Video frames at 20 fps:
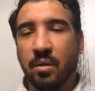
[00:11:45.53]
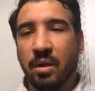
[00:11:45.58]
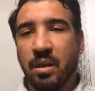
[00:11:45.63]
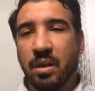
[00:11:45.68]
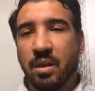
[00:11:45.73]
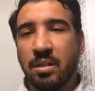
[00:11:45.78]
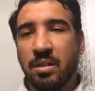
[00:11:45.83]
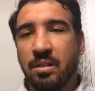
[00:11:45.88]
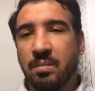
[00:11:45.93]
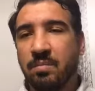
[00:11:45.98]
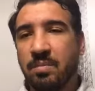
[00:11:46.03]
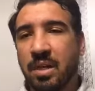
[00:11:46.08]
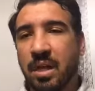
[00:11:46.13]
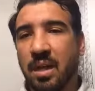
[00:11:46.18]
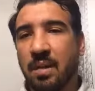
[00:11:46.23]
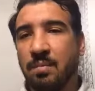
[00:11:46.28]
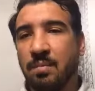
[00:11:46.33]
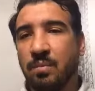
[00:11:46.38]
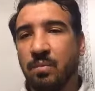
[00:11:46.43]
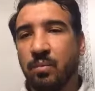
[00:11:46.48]

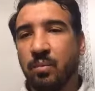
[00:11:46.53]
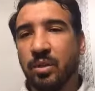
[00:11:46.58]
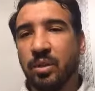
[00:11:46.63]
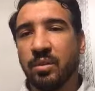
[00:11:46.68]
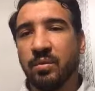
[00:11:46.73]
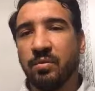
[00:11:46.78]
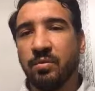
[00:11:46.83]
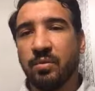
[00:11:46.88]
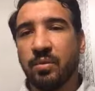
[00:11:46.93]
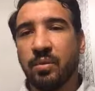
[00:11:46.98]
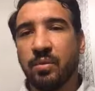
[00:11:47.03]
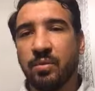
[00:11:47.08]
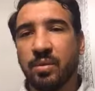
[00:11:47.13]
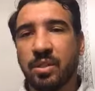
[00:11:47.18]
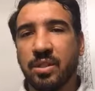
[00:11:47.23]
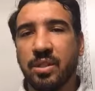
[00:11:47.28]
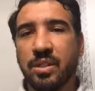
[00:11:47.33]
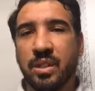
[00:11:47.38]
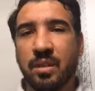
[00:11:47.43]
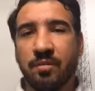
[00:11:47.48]
Sometimes we confuse a
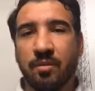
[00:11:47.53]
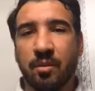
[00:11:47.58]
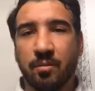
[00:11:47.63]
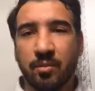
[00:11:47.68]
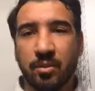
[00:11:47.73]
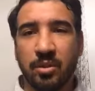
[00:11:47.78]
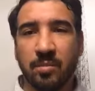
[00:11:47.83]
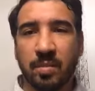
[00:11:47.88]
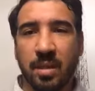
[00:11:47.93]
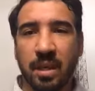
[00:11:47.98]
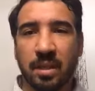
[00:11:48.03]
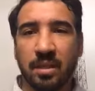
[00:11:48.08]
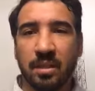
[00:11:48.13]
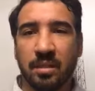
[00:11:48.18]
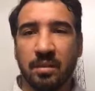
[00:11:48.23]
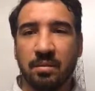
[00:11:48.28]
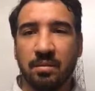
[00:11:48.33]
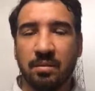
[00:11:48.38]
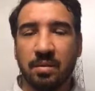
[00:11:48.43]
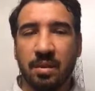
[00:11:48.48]
shift of
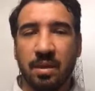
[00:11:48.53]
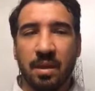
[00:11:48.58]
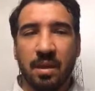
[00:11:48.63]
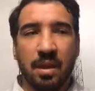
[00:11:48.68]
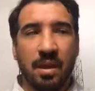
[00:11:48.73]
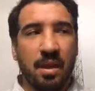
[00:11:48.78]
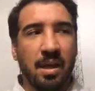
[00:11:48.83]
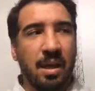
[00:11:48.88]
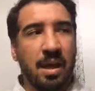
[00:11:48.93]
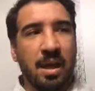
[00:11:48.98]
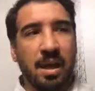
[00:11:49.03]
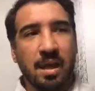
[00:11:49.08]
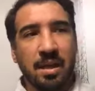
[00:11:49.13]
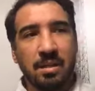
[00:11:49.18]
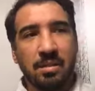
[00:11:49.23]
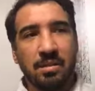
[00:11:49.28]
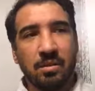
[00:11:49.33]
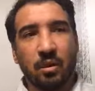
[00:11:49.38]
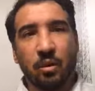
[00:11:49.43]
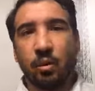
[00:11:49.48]
perspective
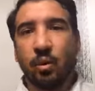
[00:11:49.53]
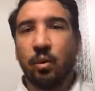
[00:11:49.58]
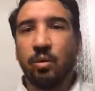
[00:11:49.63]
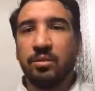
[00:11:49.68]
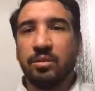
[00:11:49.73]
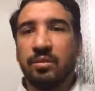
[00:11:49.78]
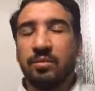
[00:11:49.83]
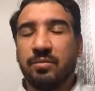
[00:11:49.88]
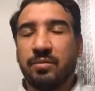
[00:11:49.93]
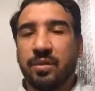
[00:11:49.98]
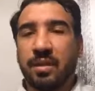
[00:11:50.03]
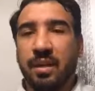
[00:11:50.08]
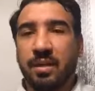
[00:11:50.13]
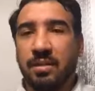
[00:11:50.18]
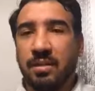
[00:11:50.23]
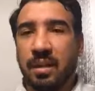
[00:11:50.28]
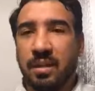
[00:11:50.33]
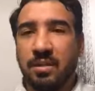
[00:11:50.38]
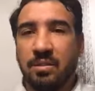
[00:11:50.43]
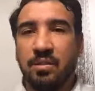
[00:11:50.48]
as
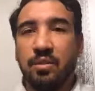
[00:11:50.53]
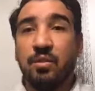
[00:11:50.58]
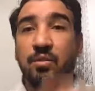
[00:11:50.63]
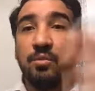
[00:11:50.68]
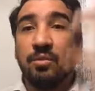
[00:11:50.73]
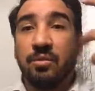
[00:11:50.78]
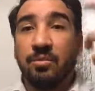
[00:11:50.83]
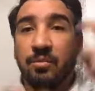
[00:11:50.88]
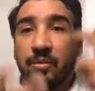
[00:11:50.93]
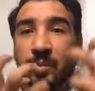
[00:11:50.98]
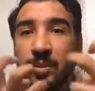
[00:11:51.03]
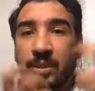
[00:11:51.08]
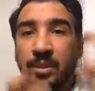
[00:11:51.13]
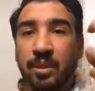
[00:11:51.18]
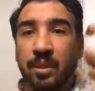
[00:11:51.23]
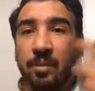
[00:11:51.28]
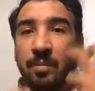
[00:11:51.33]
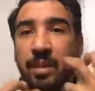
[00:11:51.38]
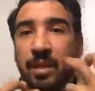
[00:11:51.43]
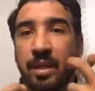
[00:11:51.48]
as new information
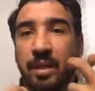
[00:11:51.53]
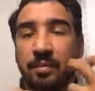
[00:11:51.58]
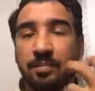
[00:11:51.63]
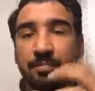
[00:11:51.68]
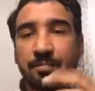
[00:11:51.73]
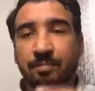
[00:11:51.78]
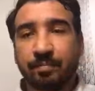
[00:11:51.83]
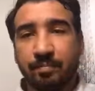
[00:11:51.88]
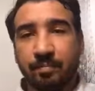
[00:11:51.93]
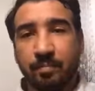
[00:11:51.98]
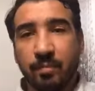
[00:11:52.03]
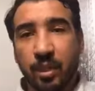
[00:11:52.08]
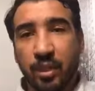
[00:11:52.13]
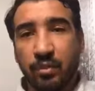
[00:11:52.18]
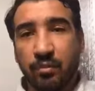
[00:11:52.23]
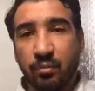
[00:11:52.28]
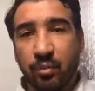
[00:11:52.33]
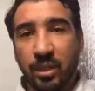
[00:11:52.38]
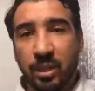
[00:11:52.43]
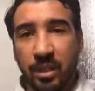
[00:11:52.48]
coming in, but
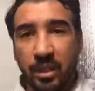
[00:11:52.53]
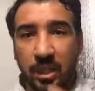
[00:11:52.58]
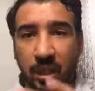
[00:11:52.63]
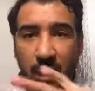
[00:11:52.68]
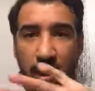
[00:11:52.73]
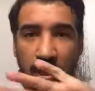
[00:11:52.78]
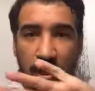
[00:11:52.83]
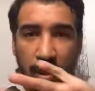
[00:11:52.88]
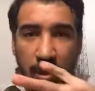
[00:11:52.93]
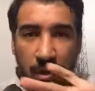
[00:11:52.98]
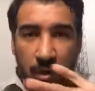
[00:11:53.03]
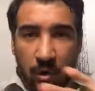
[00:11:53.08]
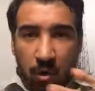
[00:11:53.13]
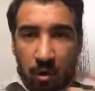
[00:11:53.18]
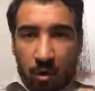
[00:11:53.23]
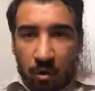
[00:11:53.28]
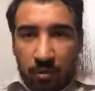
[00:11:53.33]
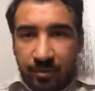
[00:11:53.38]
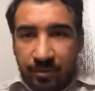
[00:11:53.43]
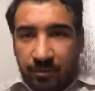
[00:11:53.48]
it's really
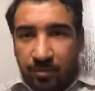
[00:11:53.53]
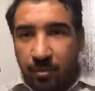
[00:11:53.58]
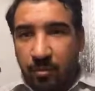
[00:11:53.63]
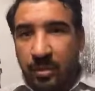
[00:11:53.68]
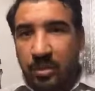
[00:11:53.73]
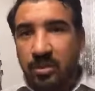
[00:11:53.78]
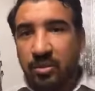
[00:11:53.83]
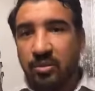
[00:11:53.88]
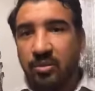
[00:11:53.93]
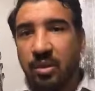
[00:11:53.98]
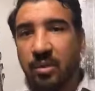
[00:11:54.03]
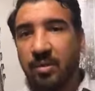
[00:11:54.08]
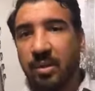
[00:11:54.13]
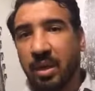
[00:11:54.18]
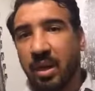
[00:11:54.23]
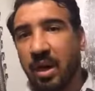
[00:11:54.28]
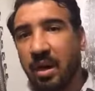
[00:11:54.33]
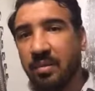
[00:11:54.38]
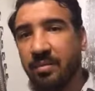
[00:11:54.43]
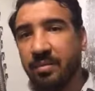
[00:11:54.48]
old information dropping
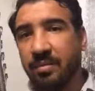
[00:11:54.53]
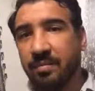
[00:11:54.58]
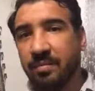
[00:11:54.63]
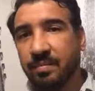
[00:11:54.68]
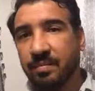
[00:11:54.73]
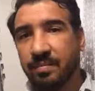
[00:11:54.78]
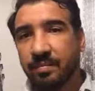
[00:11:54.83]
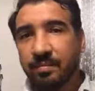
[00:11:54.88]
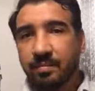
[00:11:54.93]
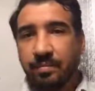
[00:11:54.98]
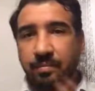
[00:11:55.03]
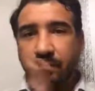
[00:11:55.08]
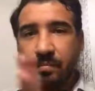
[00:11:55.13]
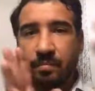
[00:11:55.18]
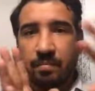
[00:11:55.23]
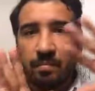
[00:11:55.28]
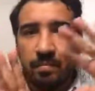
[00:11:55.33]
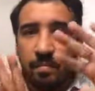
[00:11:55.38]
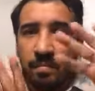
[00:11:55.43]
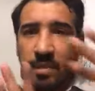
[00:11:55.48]
off.
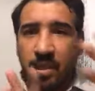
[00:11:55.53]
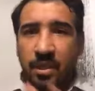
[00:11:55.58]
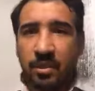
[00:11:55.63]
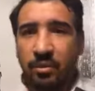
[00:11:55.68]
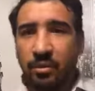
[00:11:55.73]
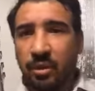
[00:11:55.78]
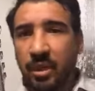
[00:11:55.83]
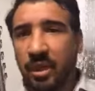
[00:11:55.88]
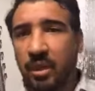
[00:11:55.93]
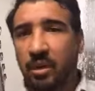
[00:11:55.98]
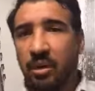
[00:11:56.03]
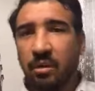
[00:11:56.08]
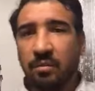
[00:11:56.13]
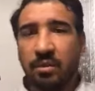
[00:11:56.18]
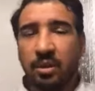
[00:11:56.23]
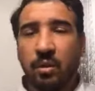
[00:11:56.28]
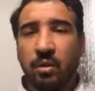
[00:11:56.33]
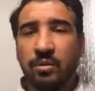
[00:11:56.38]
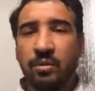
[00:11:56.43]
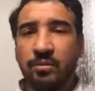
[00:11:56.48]
As you let go of the
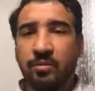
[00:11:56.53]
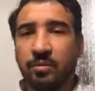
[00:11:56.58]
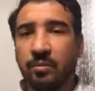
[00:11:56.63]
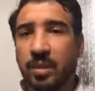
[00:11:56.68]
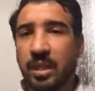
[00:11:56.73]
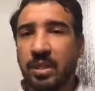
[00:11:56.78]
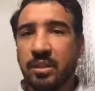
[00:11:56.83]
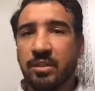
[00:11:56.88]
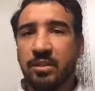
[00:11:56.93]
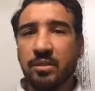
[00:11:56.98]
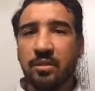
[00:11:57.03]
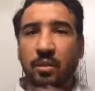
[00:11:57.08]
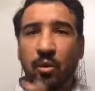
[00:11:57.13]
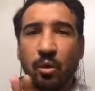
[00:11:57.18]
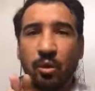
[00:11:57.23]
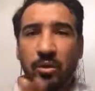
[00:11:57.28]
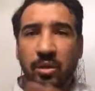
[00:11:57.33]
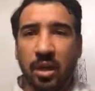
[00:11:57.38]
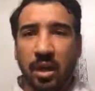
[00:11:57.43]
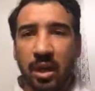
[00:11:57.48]
old information,
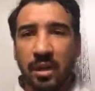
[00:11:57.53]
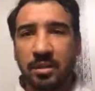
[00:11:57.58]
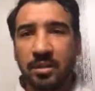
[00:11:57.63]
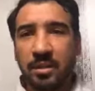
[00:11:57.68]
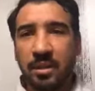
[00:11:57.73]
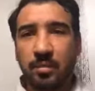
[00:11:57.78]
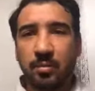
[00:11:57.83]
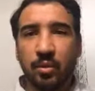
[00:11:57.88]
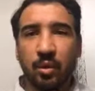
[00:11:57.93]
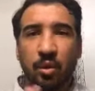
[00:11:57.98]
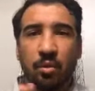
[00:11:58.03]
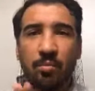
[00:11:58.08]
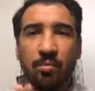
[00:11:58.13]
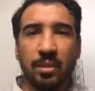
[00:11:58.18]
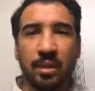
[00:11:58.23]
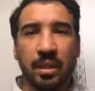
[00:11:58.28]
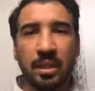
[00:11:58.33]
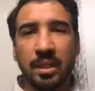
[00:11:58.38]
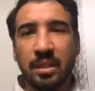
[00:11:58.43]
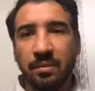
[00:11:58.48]
old concepts, old
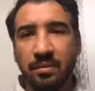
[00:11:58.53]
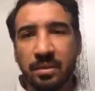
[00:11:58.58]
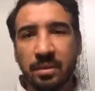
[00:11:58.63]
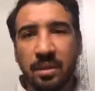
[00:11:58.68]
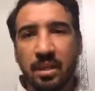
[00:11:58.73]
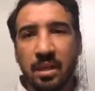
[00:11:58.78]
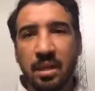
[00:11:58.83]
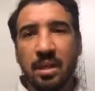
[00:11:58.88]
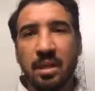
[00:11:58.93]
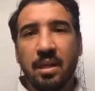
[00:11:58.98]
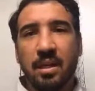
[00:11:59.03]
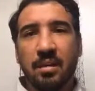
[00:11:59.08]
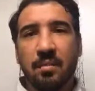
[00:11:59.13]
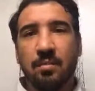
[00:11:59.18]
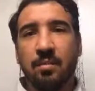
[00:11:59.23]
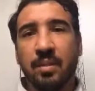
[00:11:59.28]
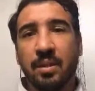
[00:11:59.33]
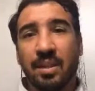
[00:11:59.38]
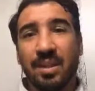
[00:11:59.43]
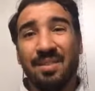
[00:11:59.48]
beliefs
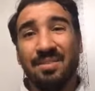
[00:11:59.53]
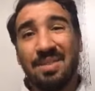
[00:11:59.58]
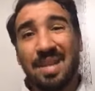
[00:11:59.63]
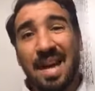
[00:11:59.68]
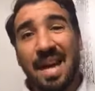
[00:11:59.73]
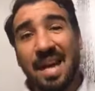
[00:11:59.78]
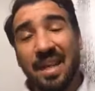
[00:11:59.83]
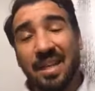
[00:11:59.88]
that had